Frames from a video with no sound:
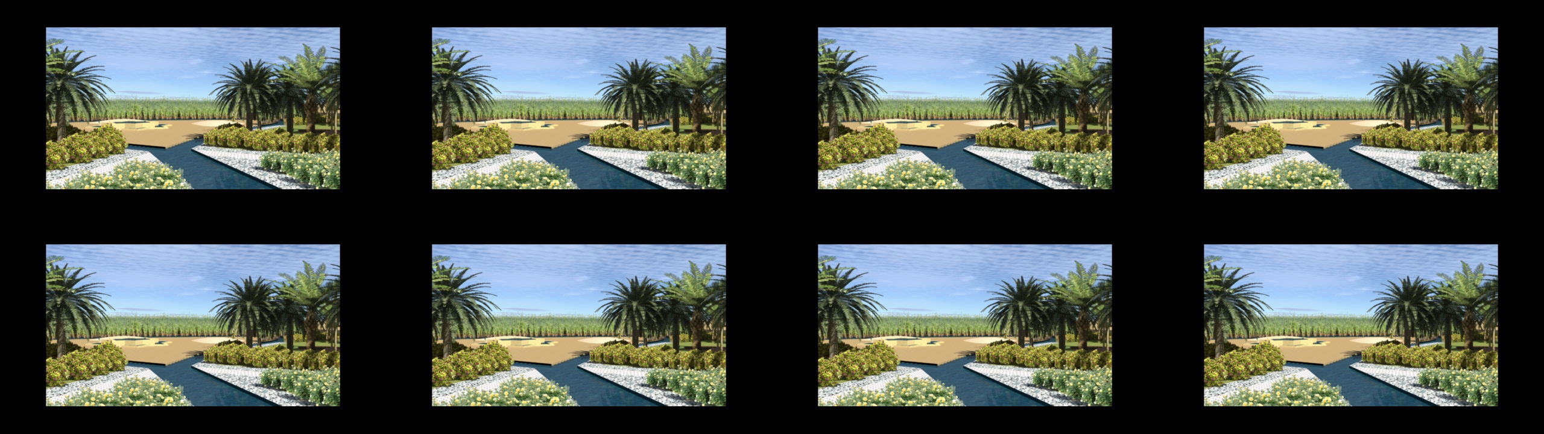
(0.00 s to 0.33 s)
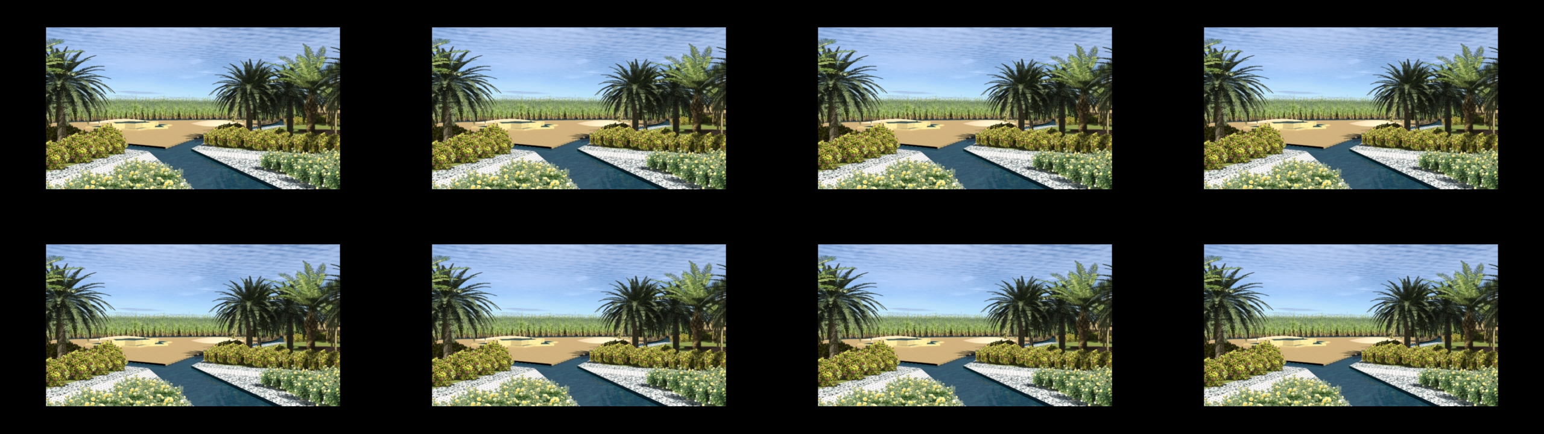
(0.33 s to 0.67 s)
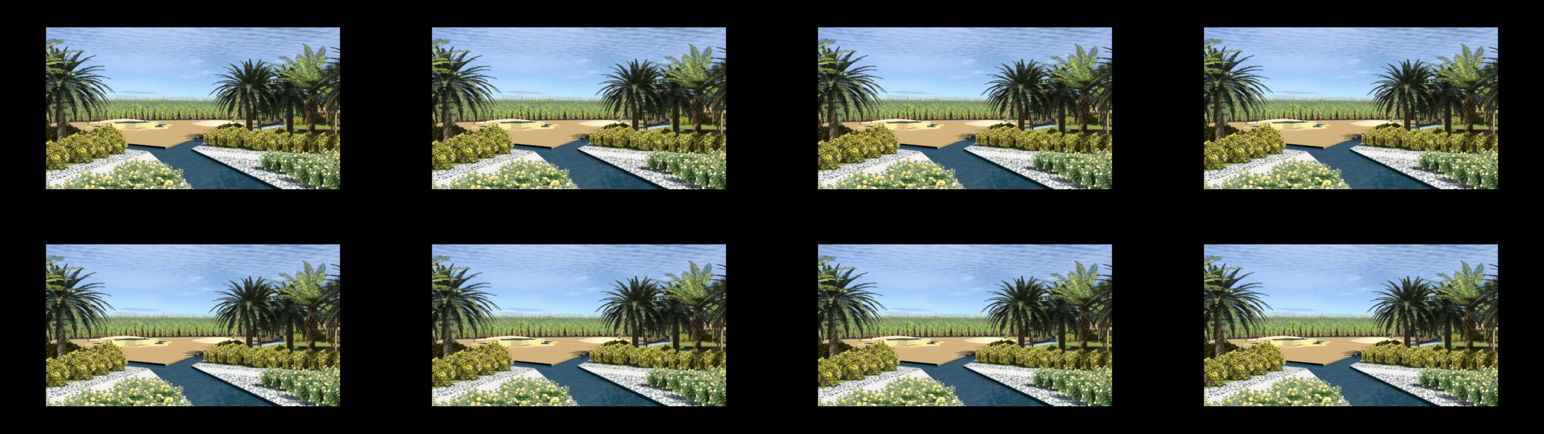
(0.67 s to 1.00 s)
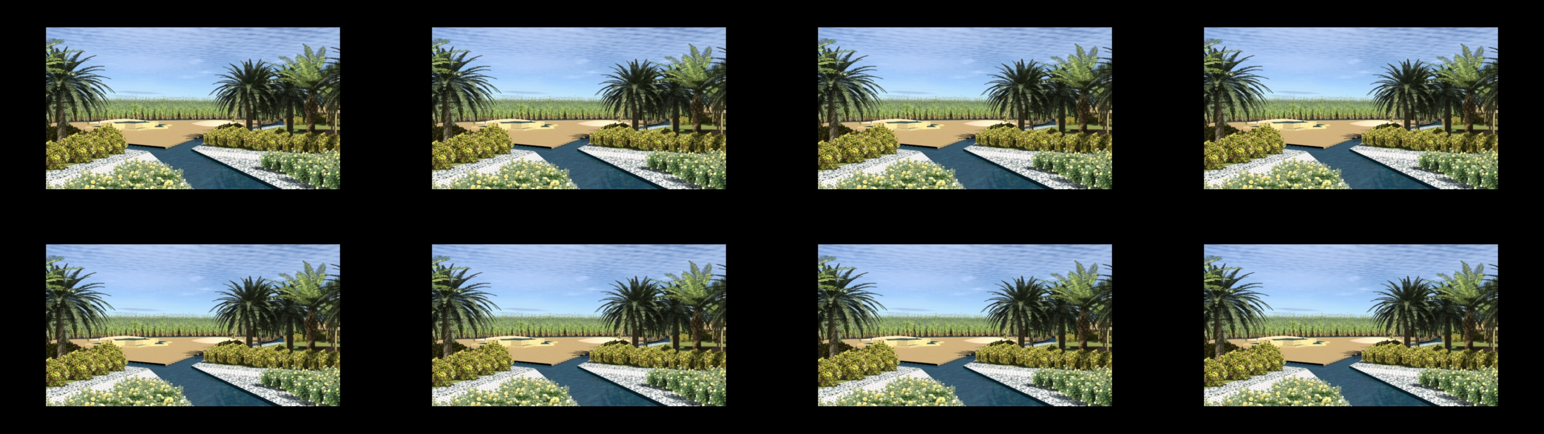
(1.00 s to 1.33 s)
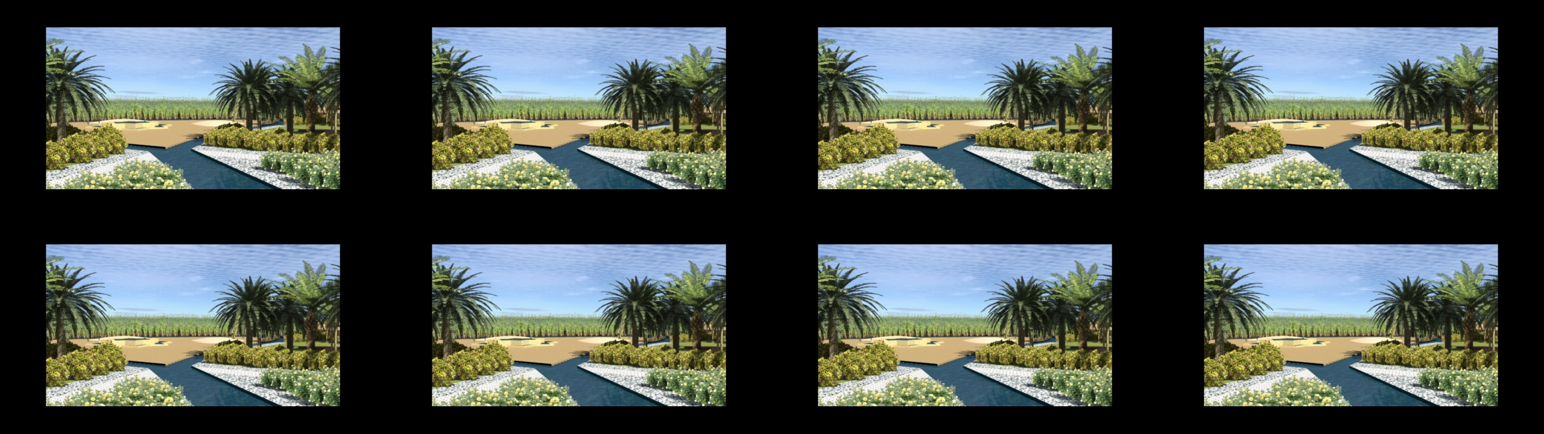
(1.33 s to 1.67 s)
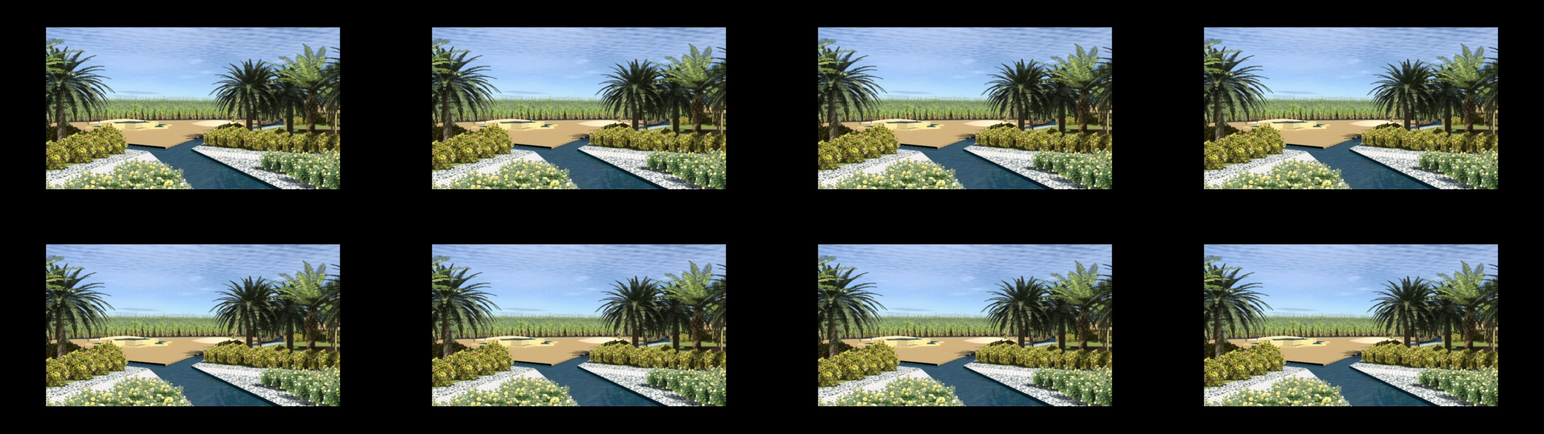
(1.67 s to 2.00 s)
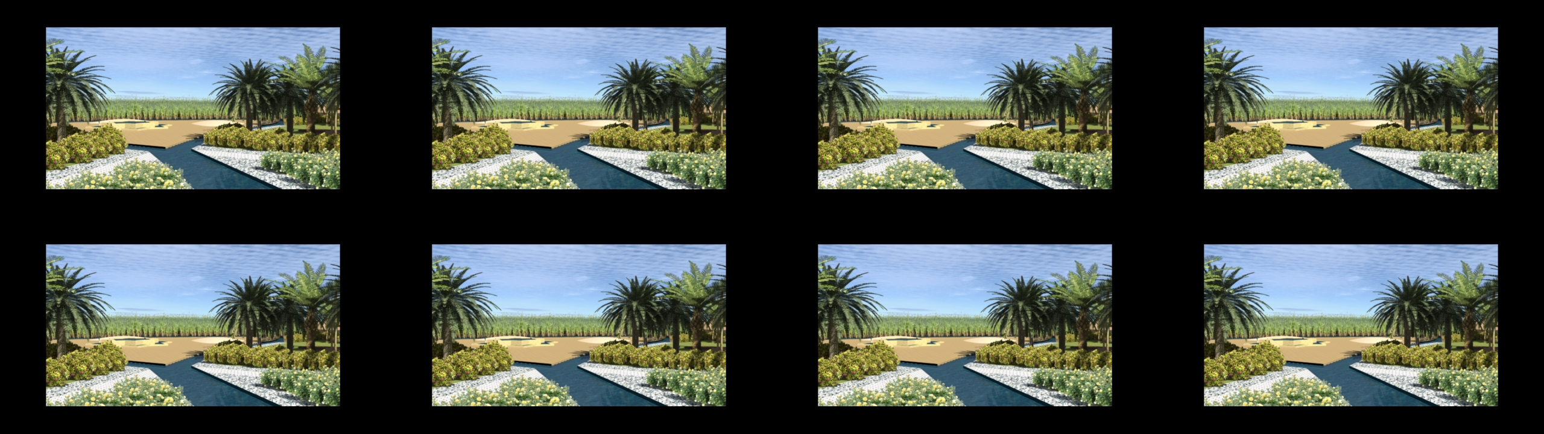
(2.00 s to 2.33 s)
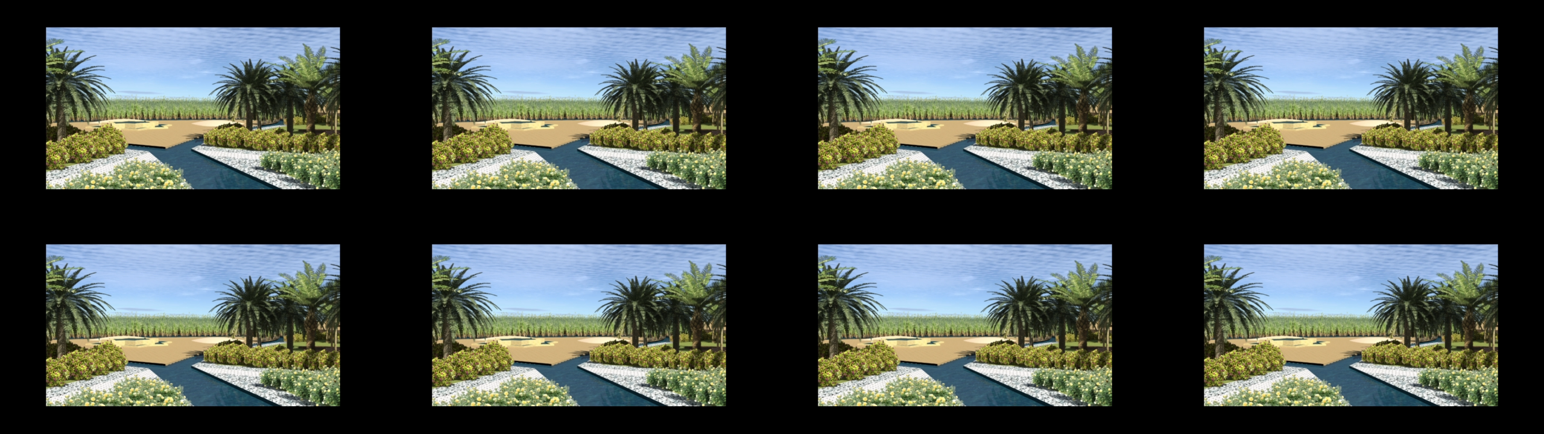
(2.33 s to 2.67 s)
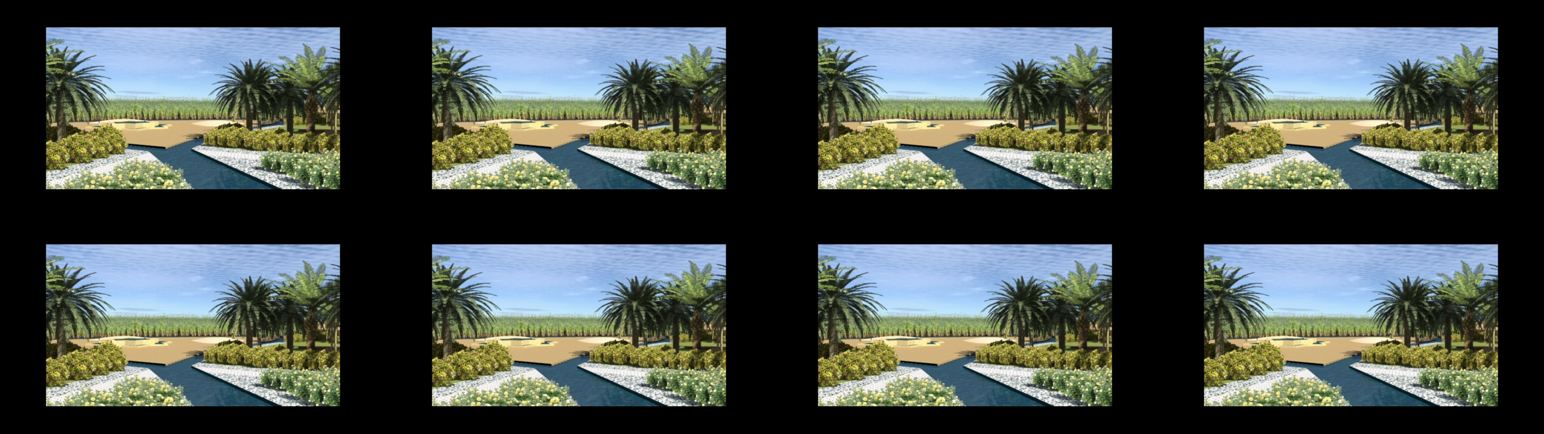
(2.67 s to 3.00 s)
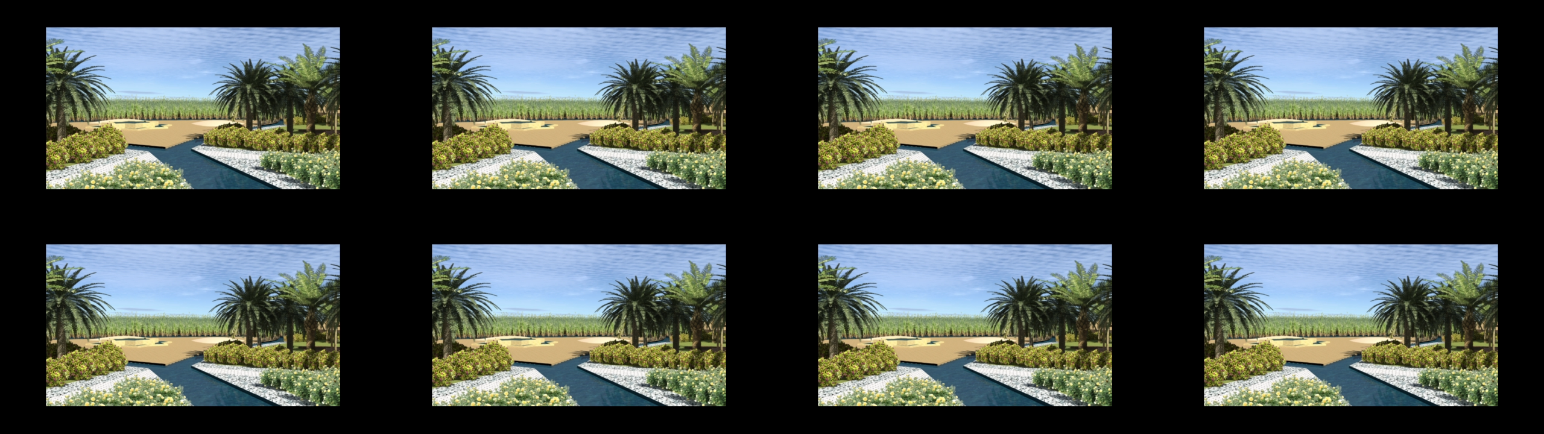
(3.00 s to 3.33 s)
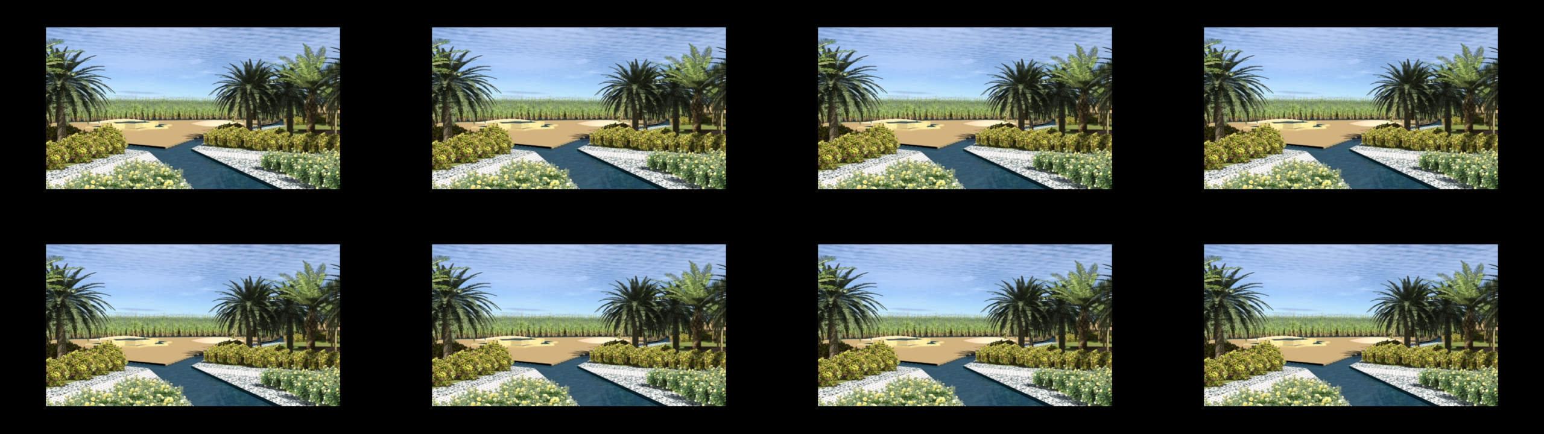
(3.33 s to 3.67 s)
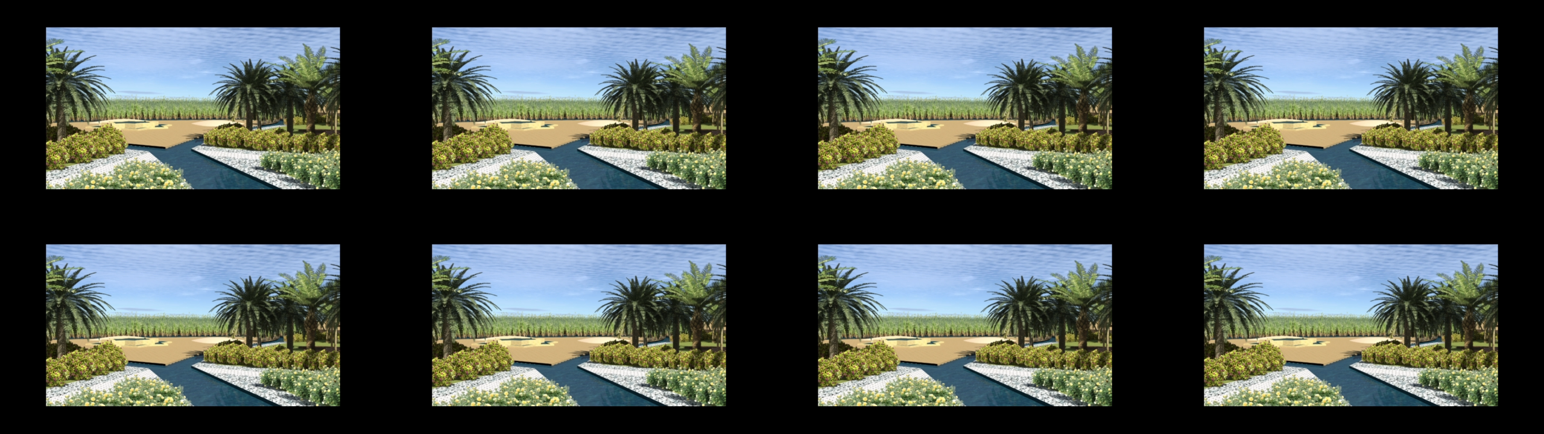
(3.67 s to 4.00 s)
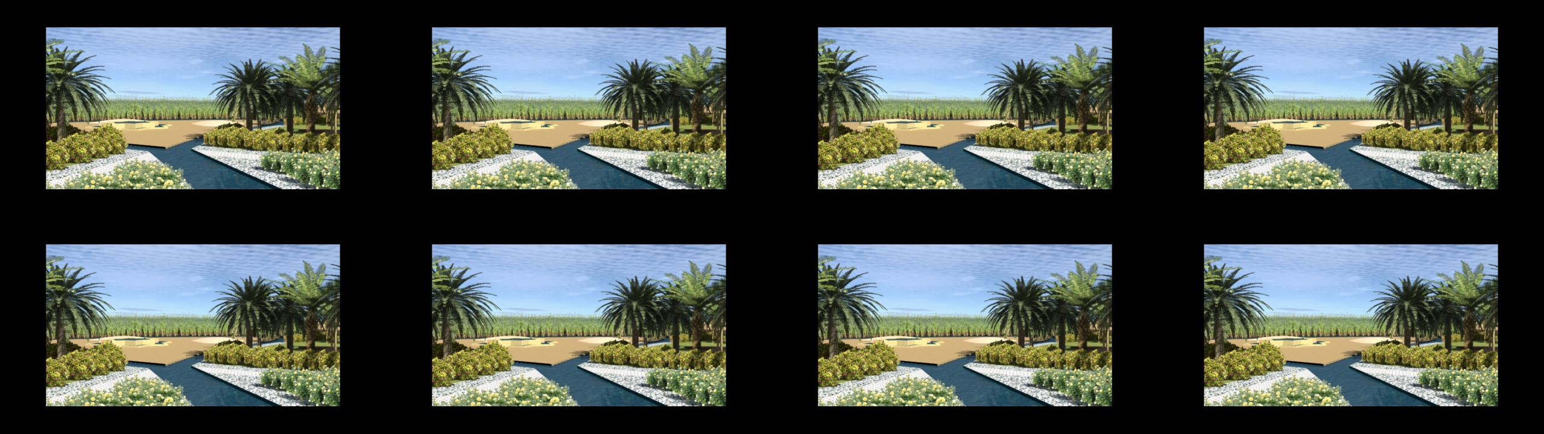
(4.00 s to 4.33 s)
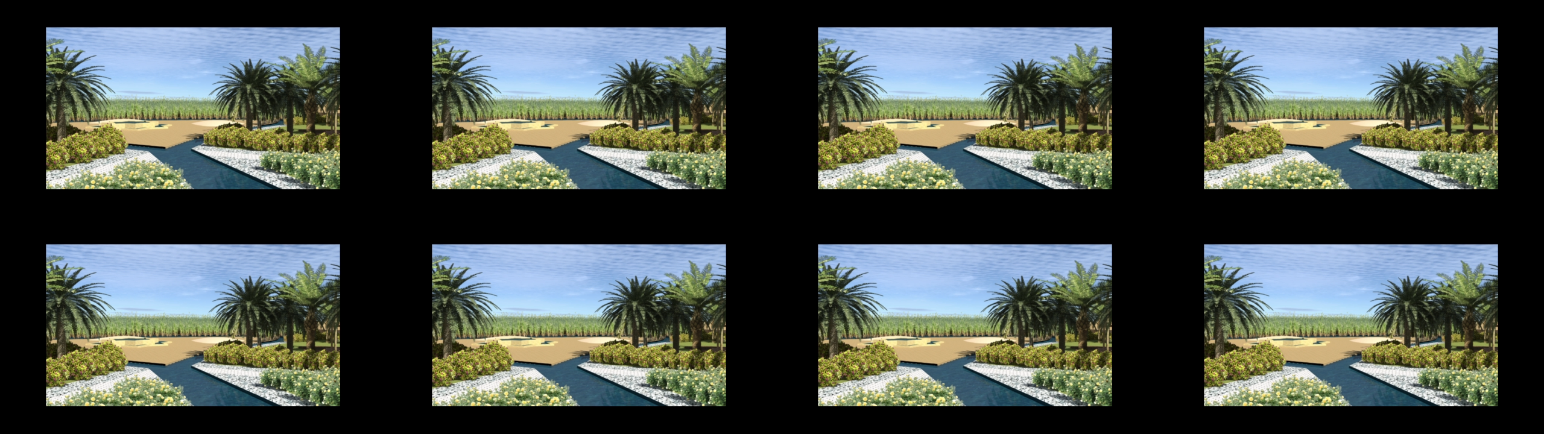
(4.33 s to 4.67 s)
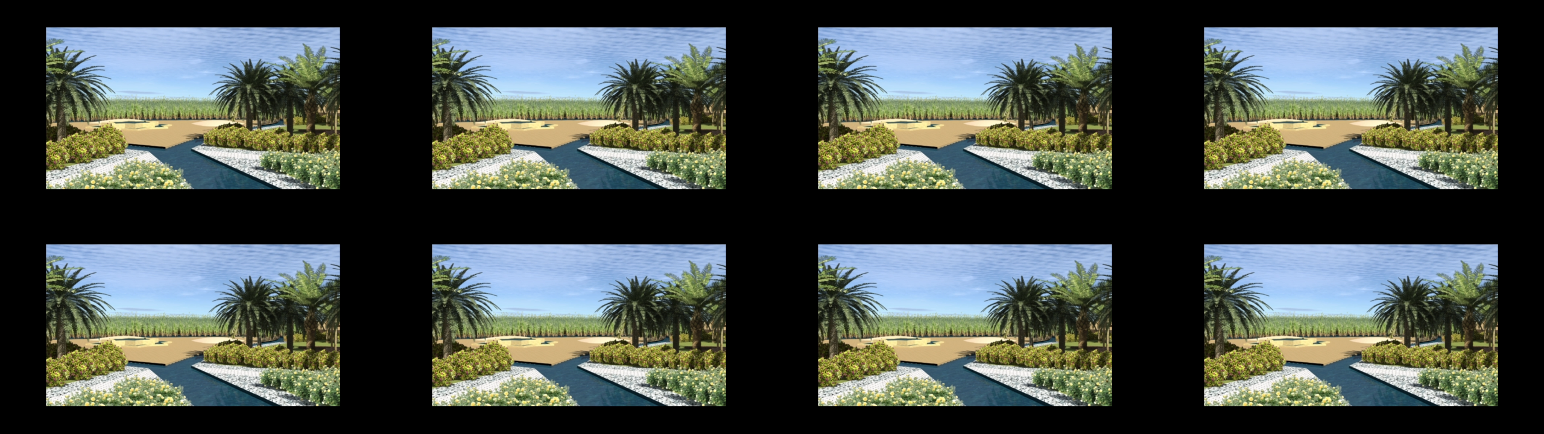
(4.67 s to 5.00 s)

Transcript: Nobody's mouth can be seen.